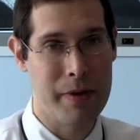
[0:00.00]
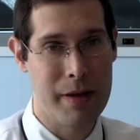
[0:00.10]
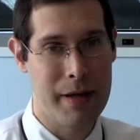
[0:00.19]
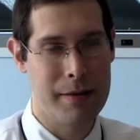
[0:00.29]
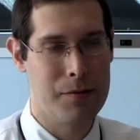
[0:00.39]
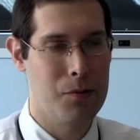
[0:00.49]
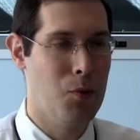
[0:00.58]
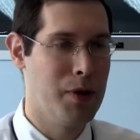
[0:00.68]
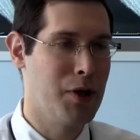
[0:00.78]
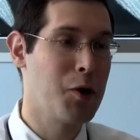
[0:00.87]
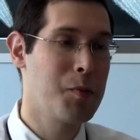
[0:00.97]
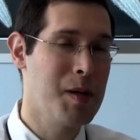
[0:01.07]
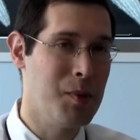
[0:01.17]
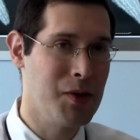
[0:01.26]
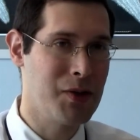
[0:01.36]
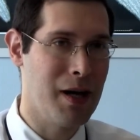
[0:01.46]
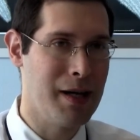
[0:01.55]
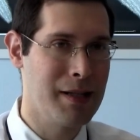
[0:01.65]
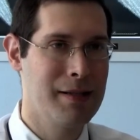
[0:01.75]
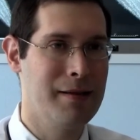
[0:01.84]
And then once other people saw it,